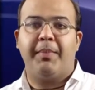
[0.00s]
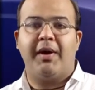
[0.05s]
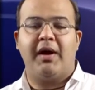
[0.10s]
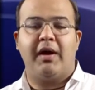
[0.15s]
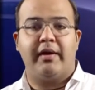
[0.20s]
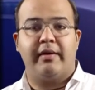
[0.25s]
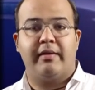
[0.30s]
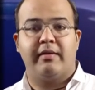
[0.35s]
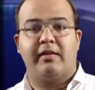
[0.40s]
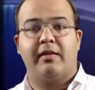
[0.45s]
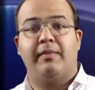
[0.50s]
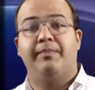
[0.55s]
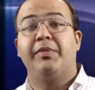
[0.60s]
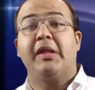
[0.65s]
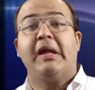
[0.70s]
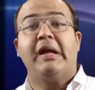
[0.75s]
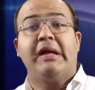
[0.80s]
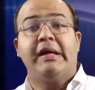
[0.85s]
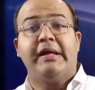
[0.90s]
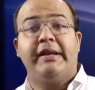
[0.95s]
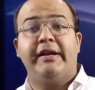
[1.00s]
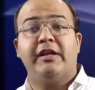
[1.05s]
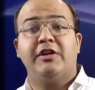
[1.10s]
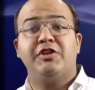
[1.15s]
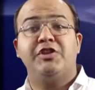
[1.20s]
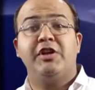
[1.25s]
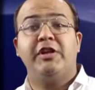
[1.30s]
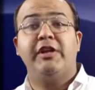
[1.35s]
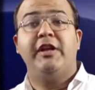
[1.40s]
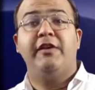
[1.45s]
parts,
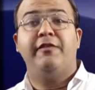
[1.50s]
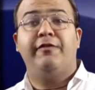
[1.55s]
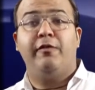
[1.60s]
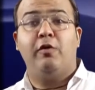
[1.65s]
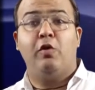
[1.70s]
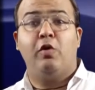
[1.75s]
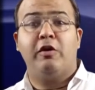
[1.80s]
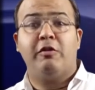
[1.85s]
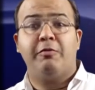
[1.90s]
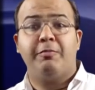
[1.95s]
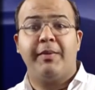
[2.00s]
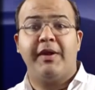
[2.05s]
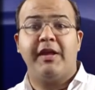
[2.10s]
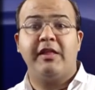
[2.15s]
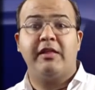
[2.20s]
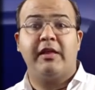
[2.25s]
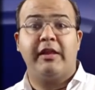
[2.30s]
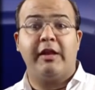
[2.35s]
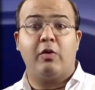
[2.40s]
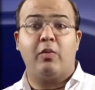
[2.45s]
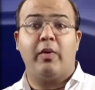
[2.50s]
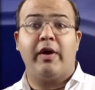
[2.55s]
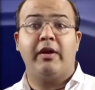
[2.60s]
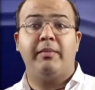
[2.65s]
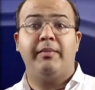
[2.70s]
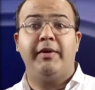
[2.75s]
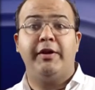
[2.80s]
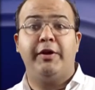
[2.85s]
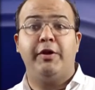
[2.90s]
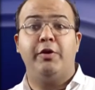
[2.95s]
reduction in floor space
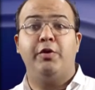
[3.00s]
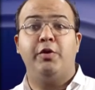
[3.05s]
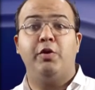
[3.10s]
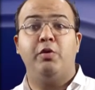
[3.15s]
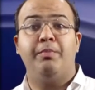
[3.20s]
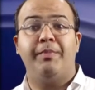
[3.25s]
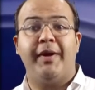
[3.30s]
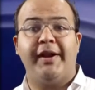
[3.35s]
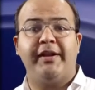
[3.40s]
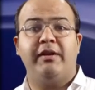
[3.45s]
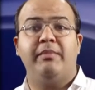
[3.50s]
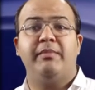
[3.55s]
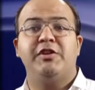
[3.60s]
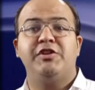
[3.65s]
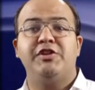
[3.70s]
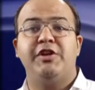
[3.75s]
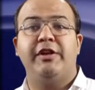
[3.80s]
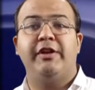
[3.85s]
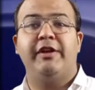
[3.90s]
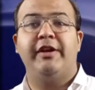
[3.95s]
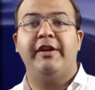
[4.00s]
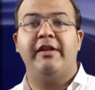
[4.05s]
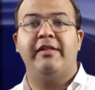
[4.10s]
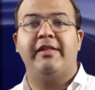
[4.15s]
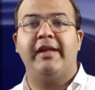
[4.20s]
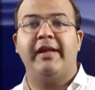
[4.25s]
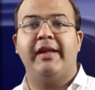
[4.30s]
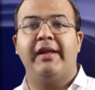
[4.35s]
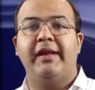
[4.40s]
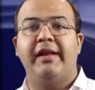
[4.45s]
requirement due to better machinery
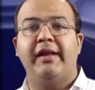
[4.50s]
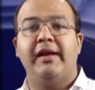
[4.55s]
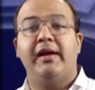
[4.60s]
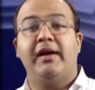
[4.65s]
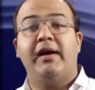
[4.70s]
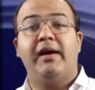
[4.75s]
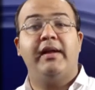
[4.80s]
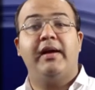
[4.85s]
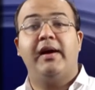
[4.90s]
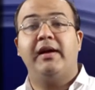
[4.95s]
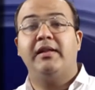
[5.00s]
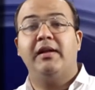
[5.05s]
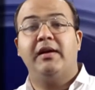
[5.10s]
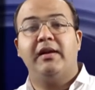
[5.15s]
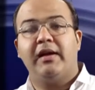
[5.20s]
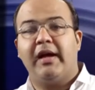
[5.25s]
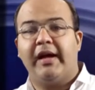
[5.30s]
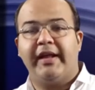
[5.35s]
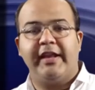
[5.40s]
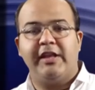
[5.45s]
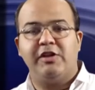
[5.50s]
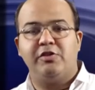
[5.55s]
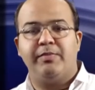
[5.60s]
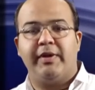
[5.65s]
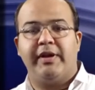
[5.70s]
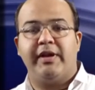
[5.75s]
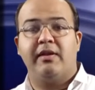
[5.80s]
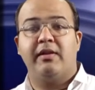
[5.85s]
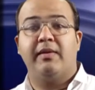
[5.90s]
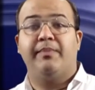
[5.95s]
designing and other
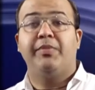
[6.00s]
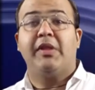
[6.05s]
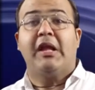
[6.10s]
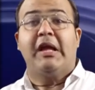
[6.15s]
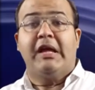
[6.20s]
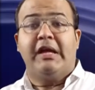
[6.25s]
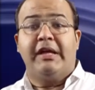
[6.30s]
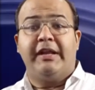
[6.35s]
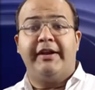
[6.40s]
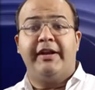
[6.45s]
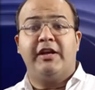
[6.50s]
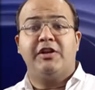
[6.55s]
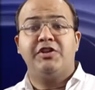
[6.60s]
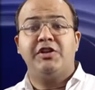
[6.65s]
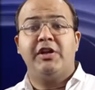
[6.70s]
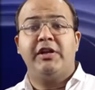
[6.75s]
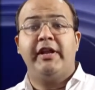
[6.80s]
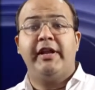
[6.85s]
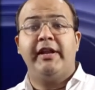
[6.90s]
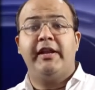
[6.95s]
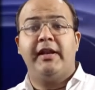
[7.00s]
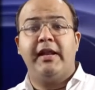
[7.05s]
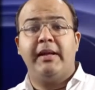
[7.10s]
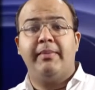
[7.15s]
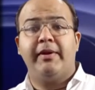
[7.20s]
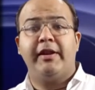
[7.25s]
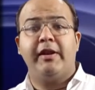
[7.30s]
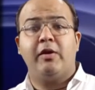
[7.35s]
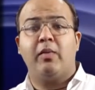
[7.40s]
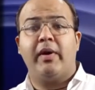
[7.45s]
arrangements, reduction in
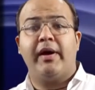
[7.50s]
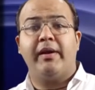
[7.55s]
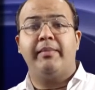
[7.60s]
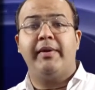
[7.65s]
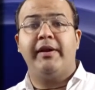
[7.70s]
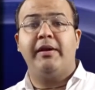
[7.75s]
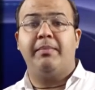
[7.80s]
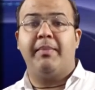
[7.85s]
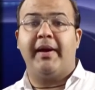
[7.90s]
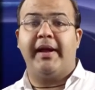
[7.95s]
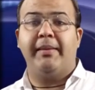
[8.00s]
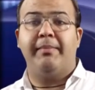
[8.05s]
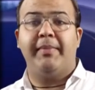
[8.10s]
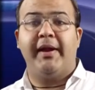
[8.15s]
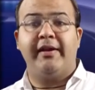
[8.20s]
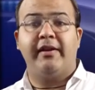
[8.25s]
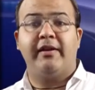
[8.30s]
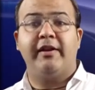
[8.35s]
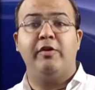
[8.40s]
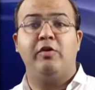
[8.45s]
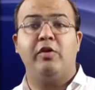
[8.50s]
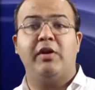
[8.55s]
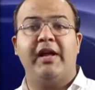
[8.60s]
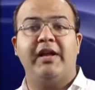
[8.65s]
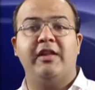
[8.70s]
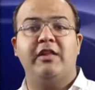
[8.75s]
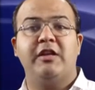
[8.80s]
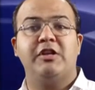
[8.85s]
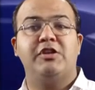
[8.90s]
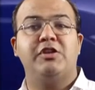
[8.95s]
labor requirement by better
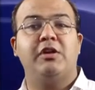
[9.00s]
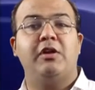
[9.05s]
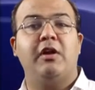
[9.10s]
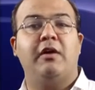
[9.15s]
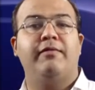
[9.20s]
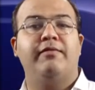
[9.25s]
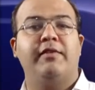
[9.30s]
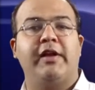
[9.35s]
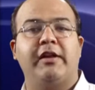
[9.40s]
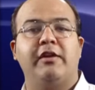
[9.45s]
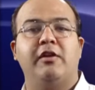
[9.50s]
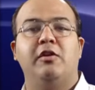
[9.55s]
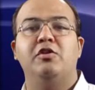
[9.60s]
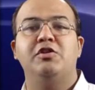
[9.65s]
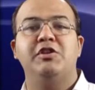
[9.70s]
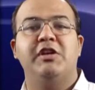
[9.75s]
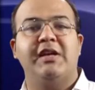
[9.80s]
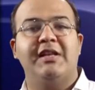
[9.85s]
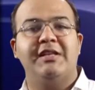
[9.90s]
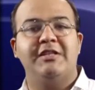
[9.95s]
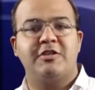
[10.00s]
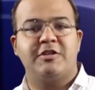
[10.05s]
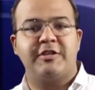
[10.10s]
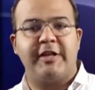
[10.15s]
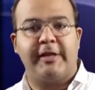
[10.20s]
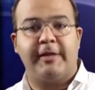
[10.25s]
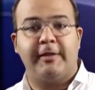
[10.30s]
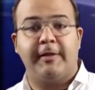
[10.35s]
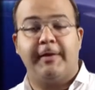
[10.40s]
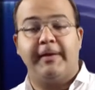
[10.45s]
utilization of technological
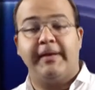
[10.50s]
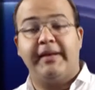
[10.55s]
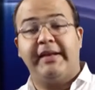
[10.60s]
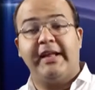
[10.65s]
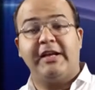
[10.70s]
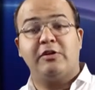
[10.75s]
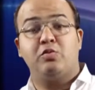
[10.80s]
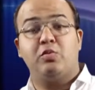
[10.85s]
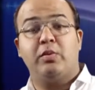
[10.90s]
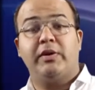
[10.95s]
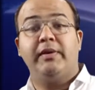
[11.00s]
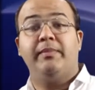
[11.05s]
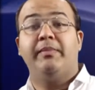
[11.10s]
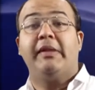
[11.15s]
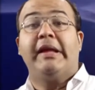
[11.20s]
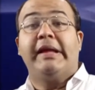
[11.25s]
strength. Next one,